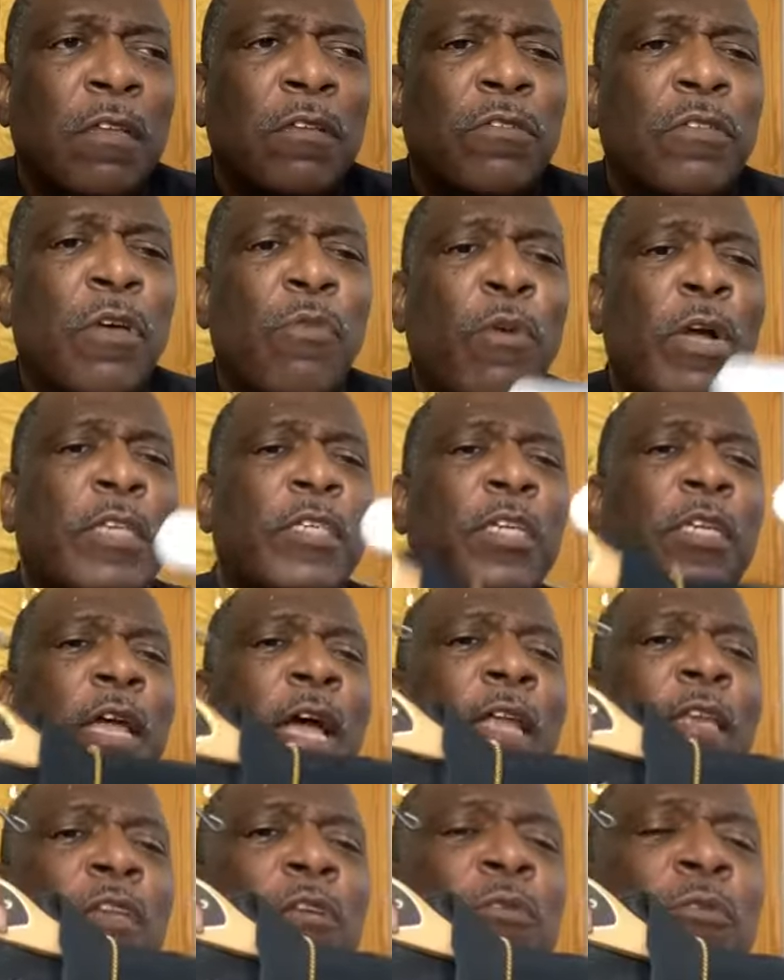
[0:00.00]
So what should
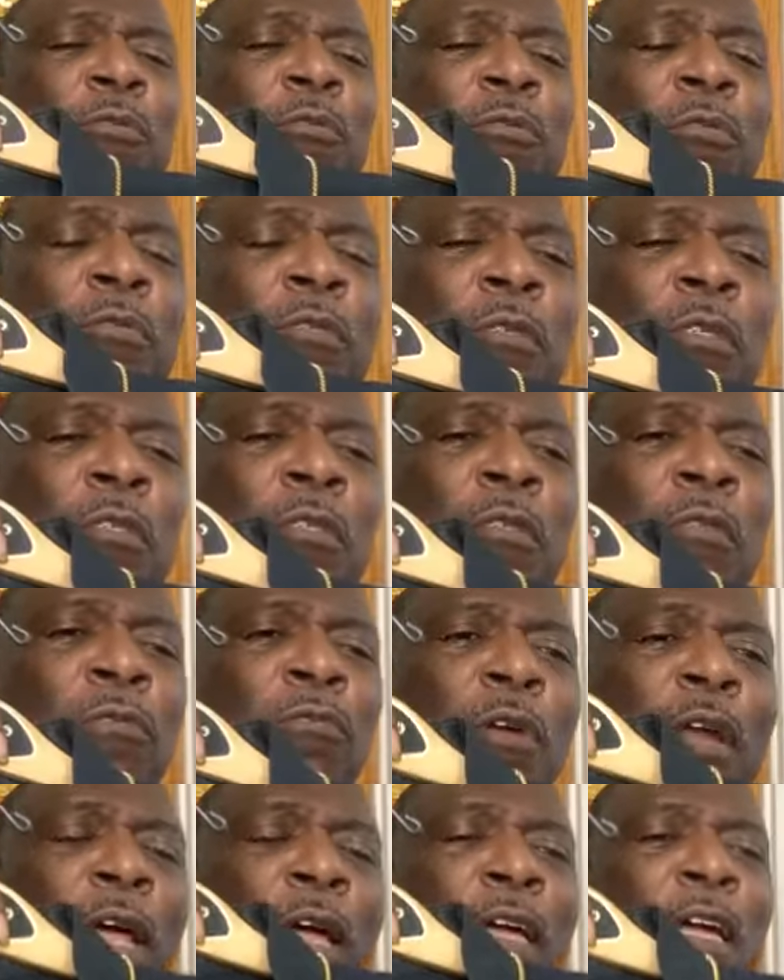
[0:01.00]
I do?
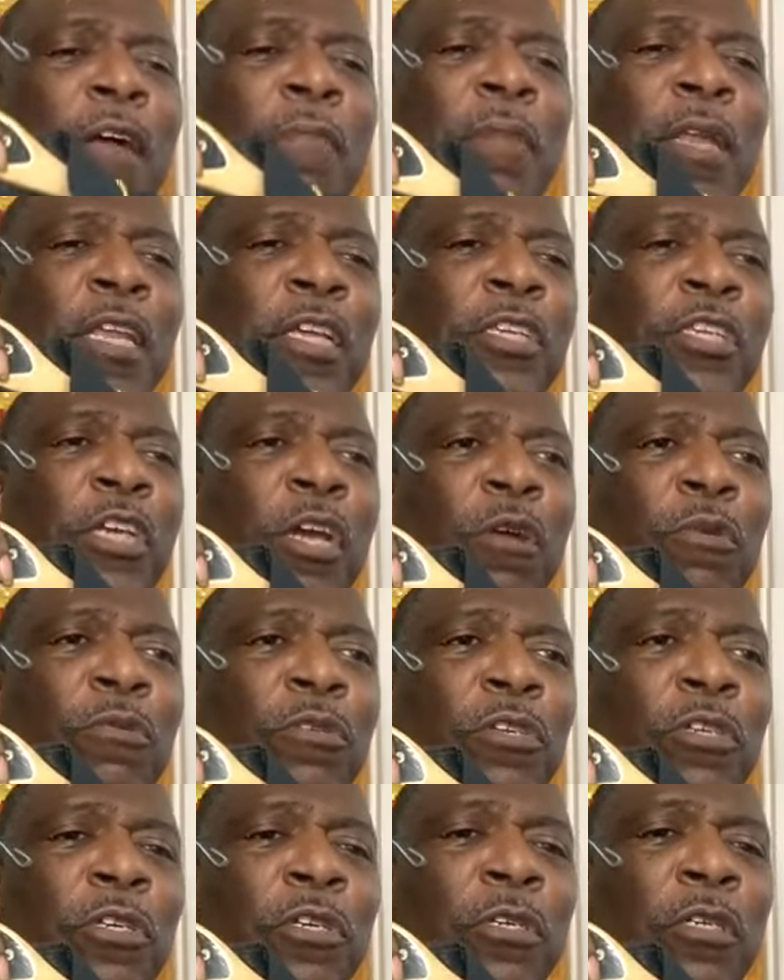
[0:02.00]
When I come into
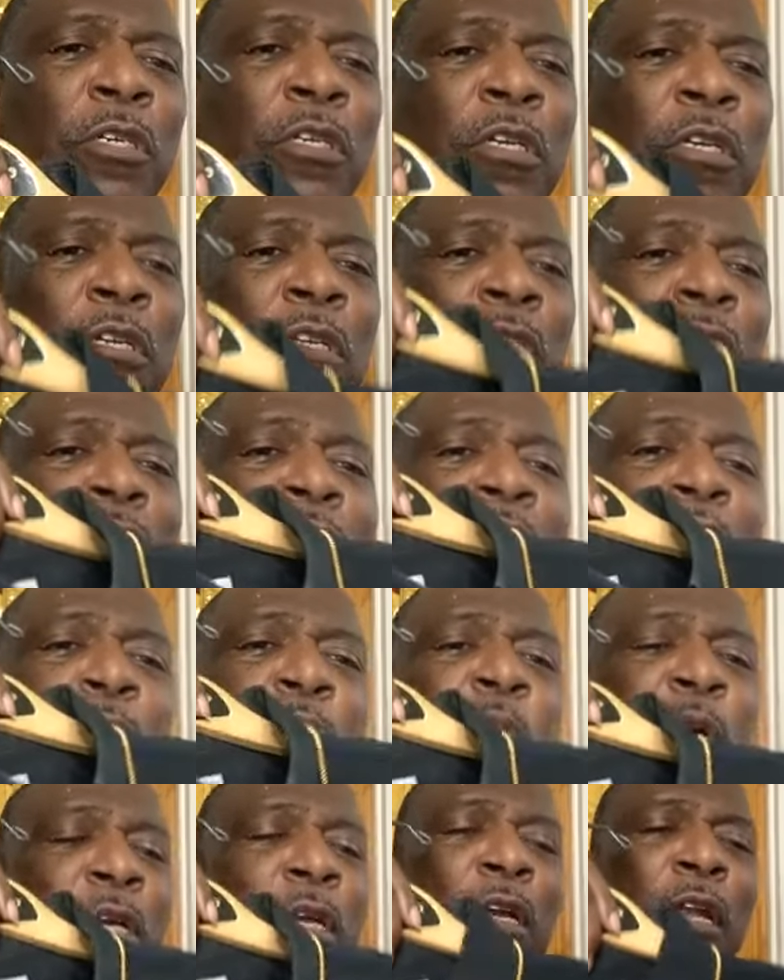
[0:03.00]
church,
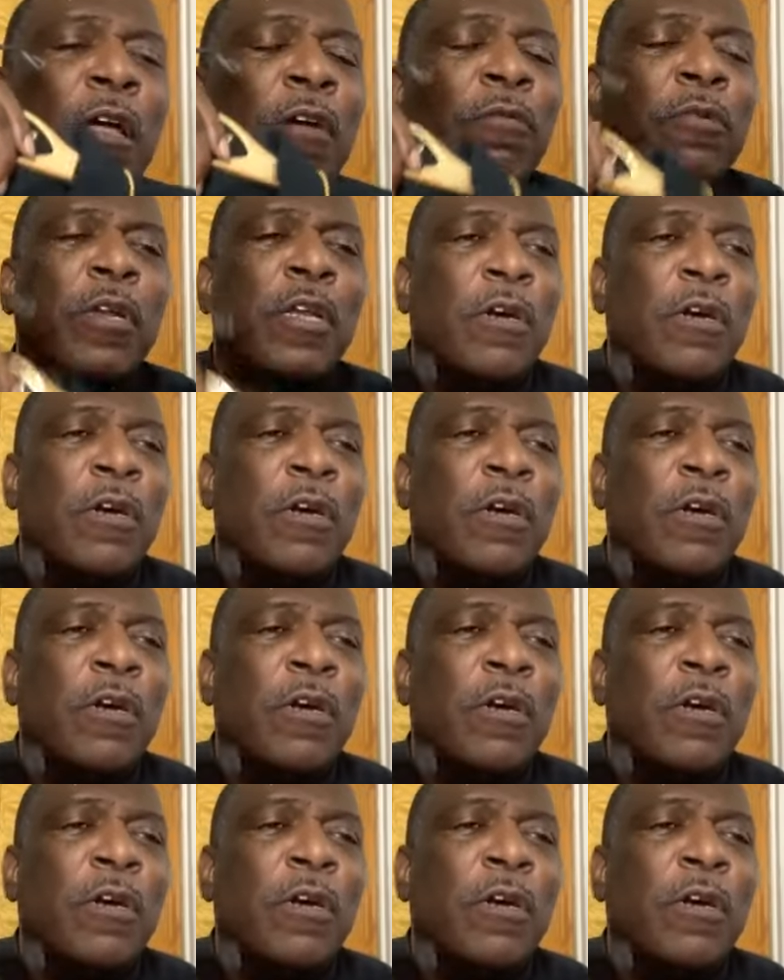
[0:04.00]
Just put it on?